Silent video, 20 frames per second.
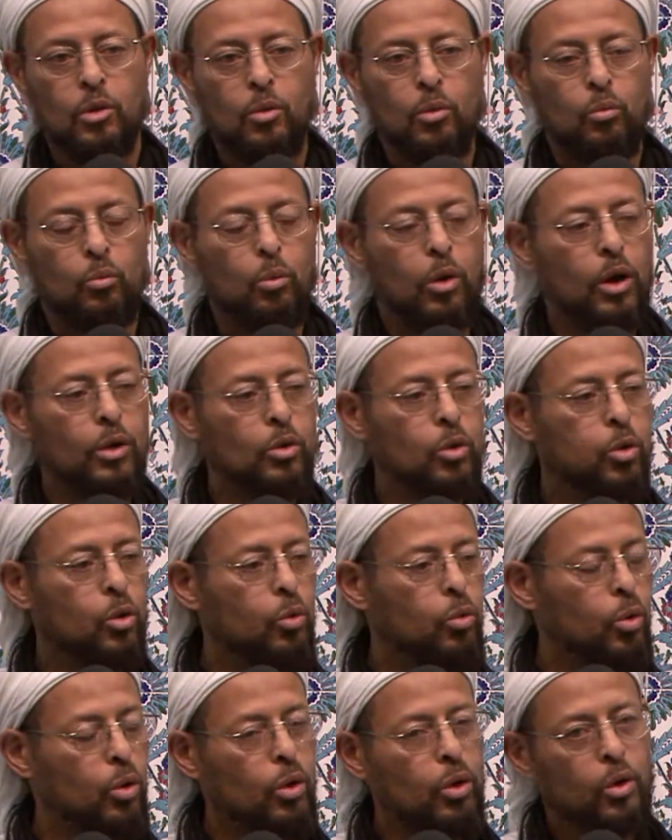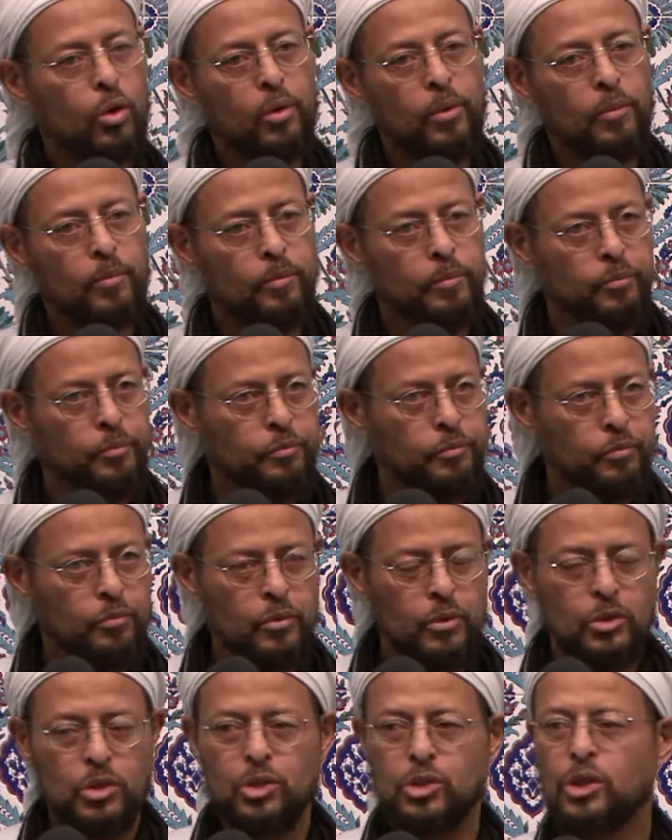one who will
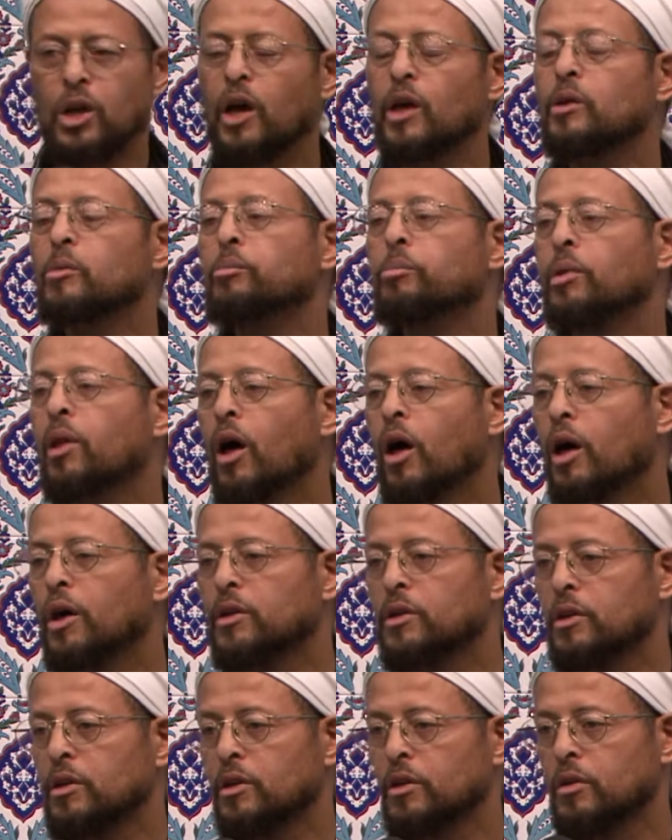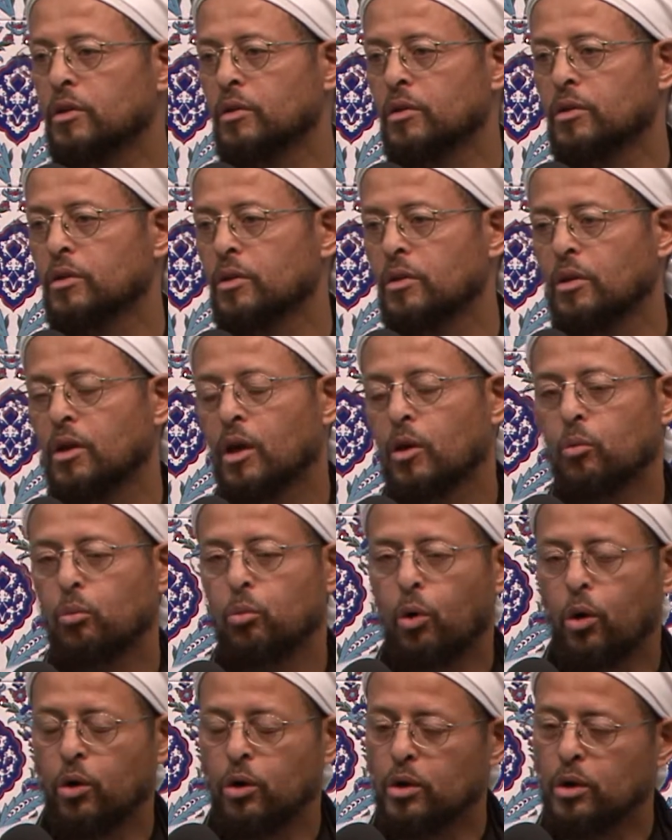shed blood and
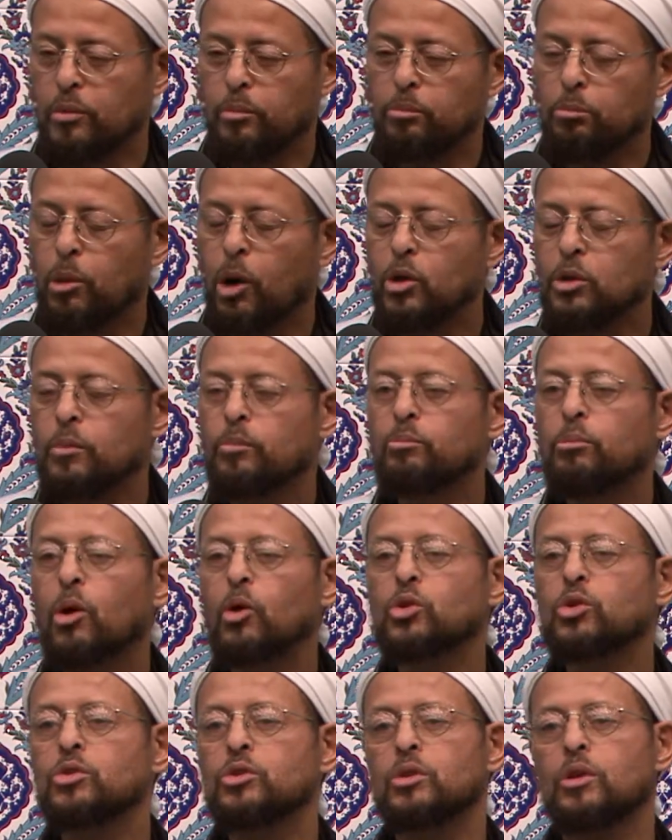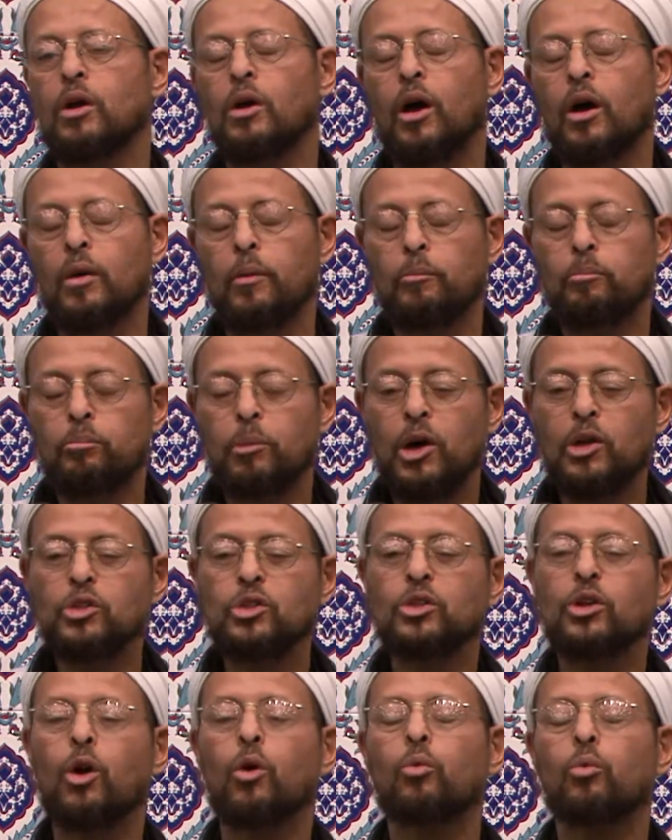work
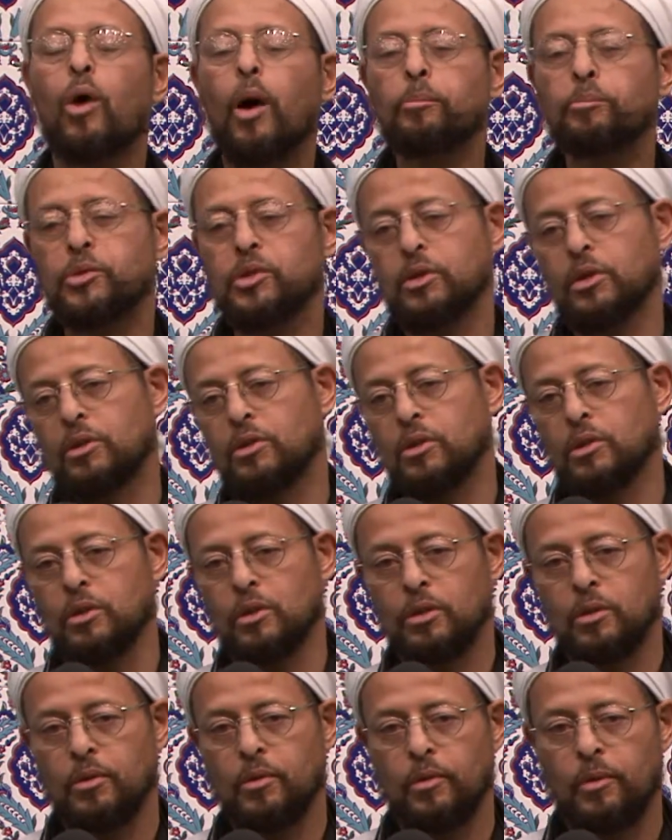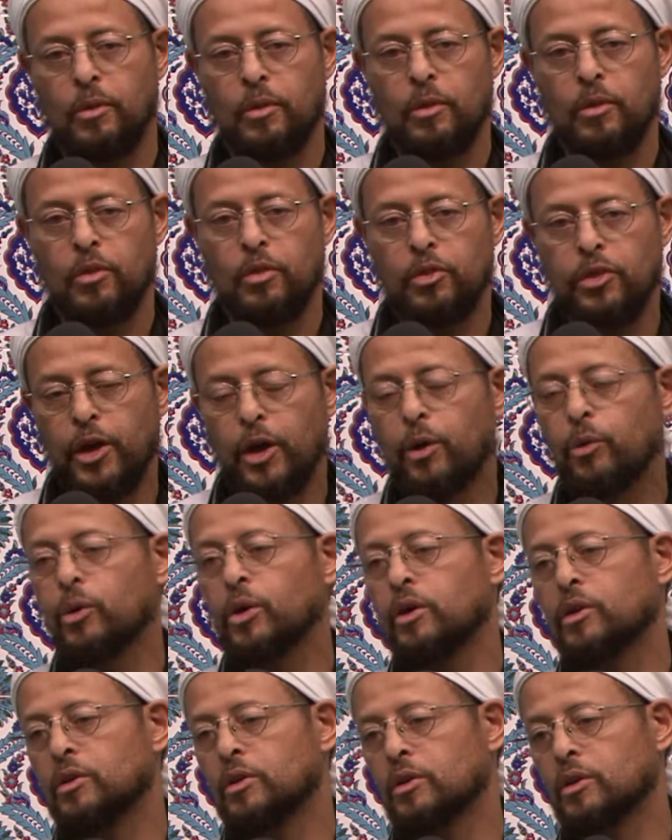much corruption
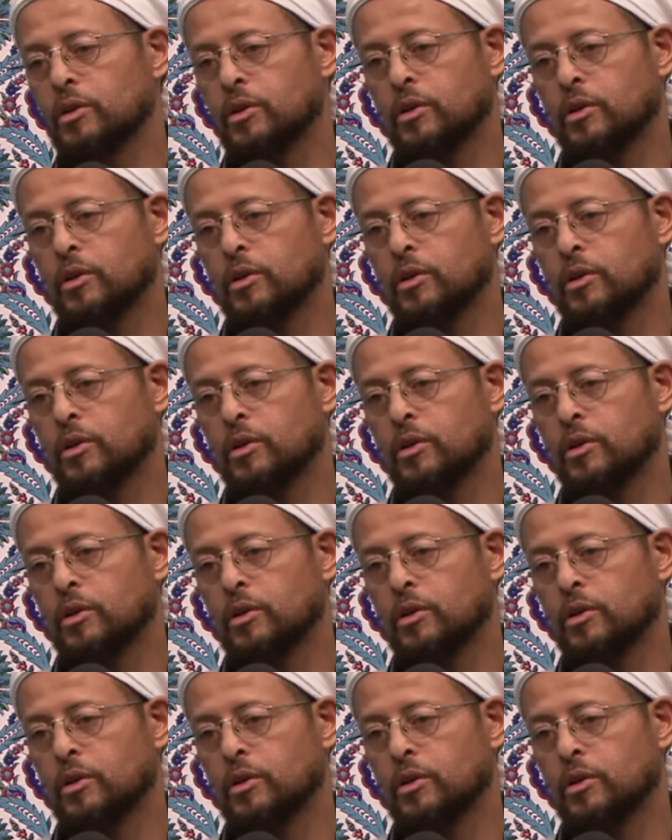therein?